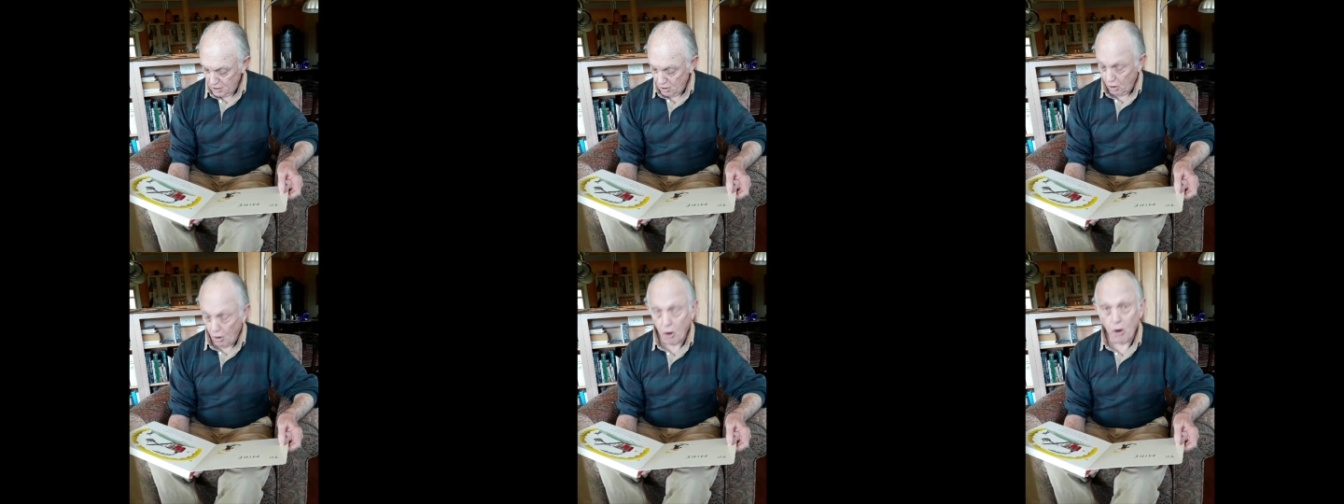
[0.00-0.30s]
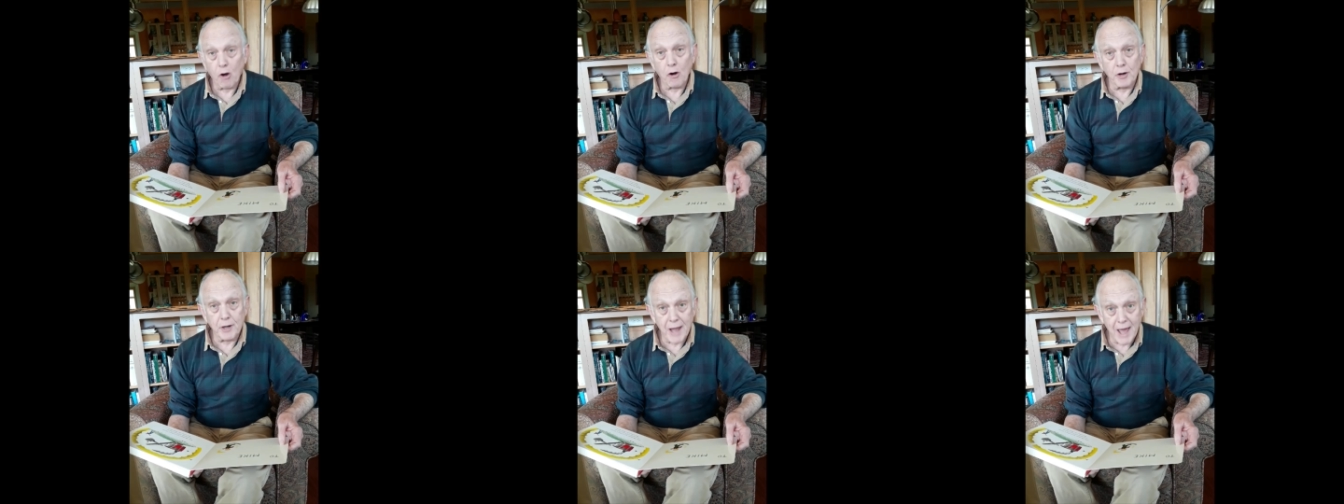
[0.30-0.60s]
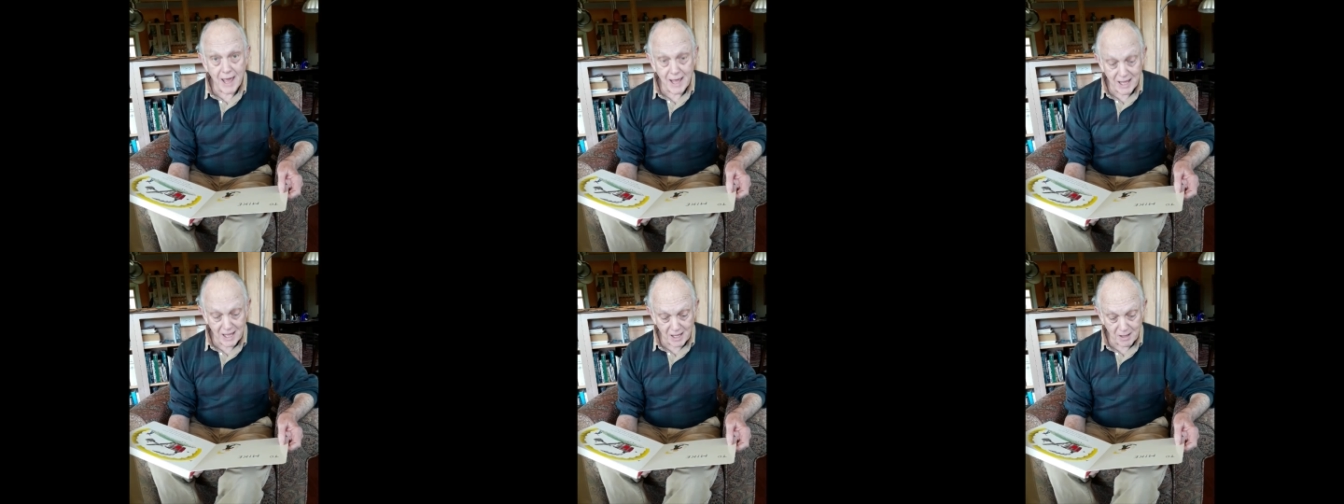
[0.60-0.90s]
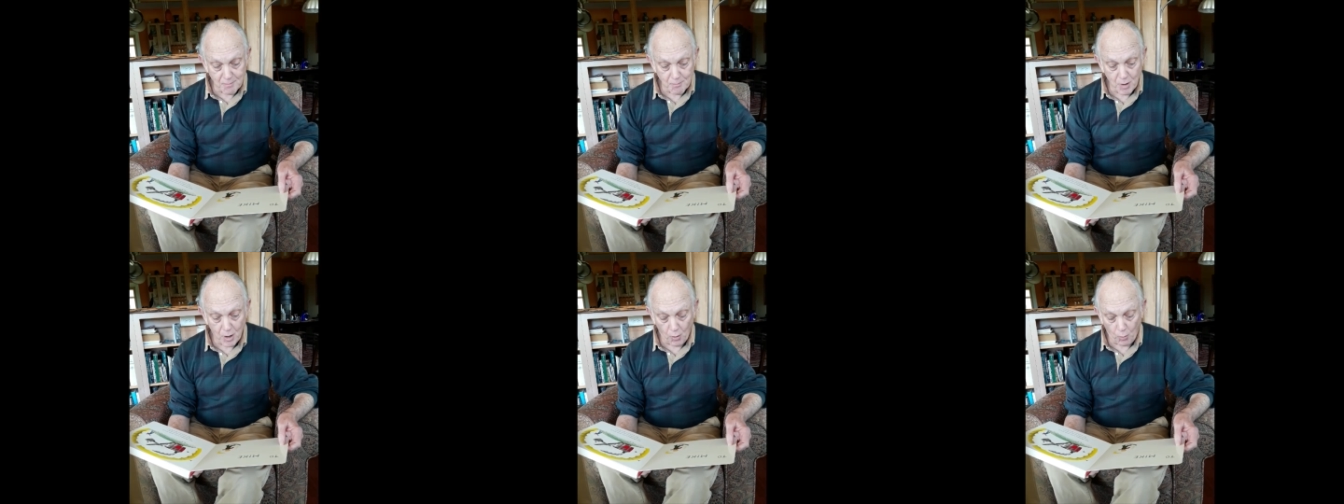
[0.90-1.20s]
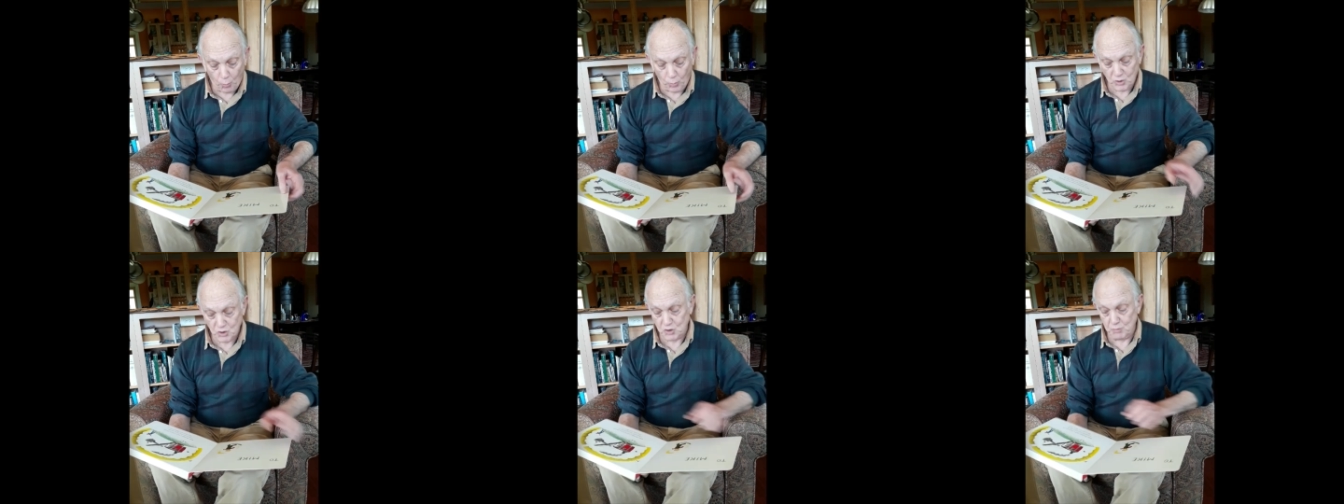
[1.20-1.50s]
Her name
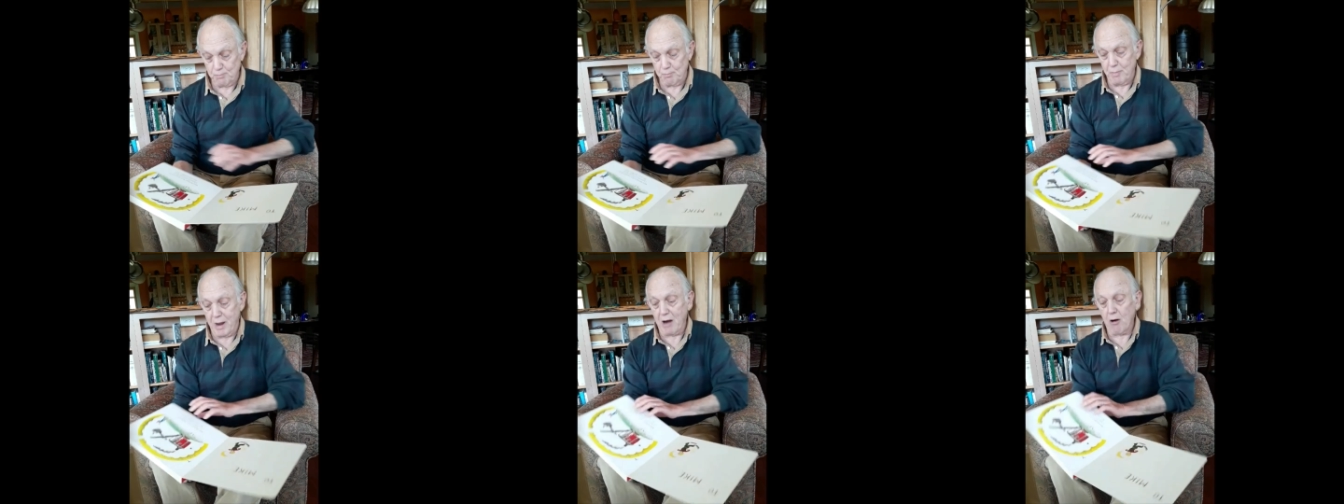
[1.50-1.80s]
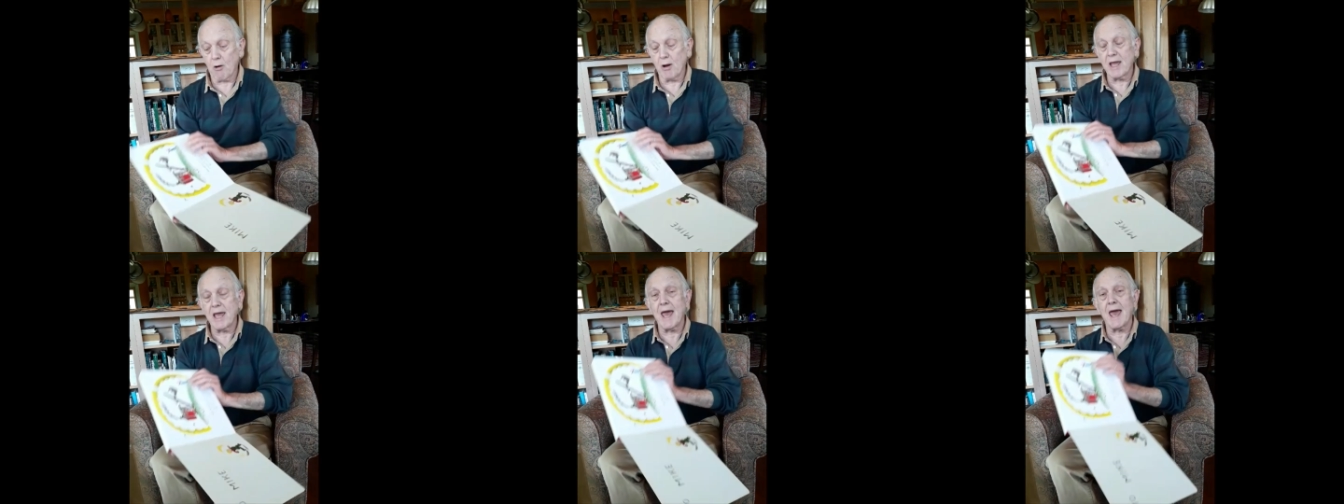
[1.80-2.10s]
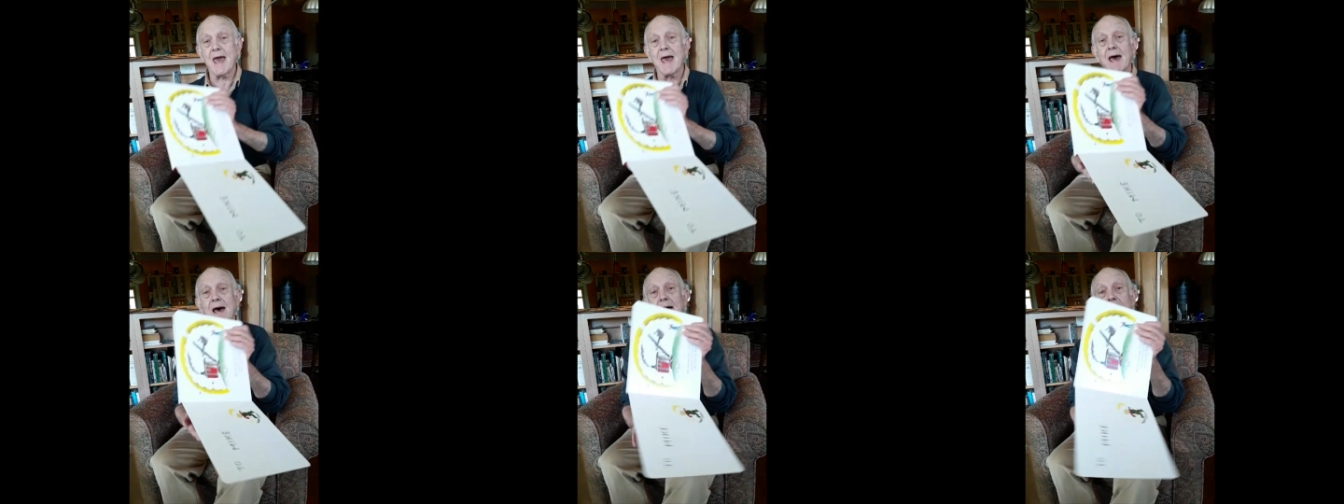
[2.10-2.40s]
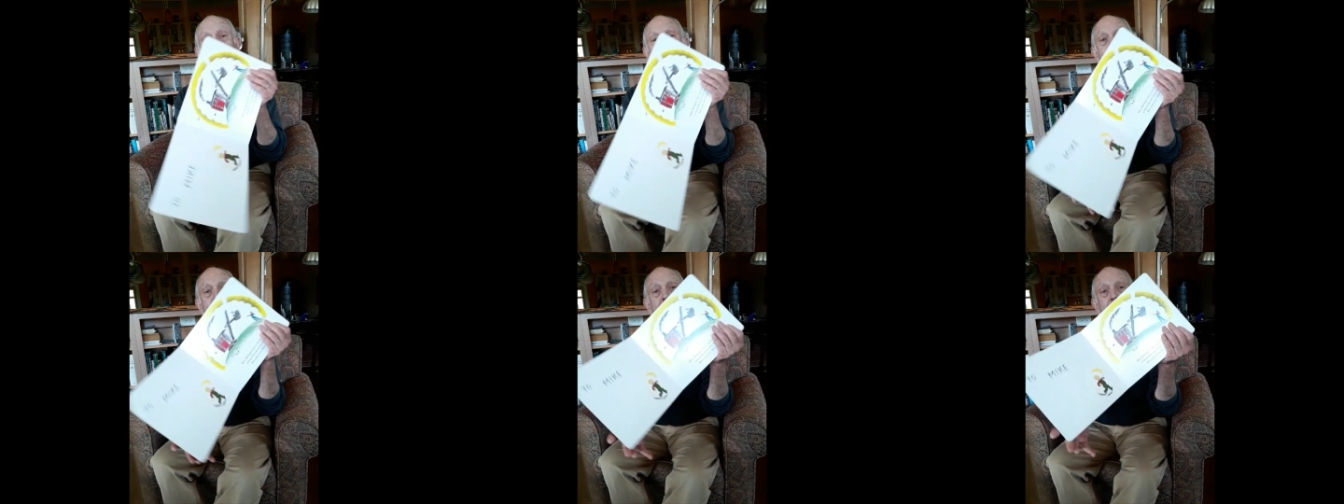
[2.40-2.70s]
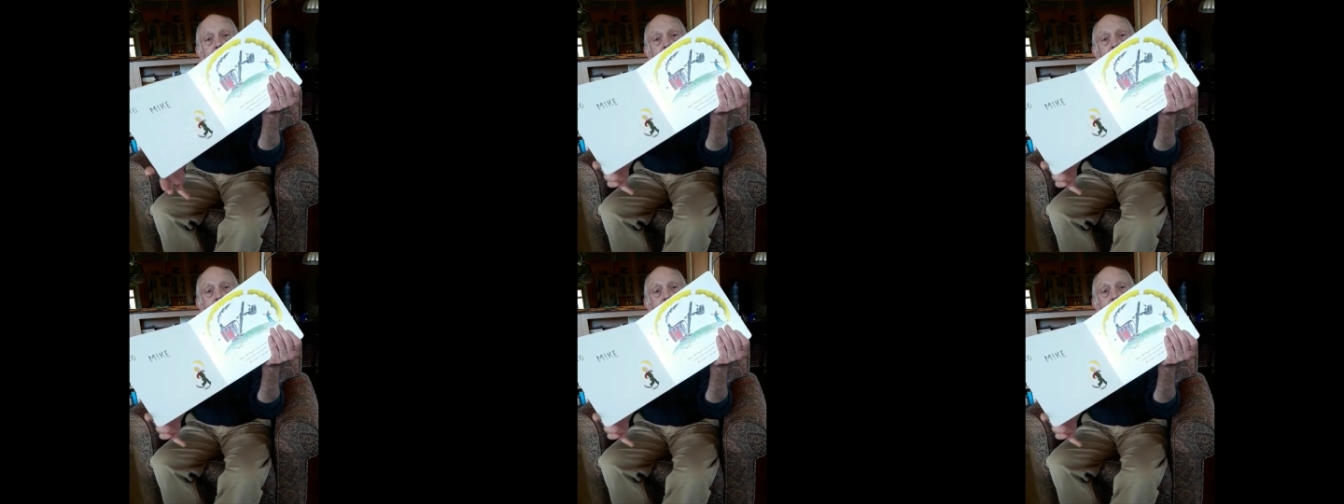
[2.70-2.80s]
was Mary Ann.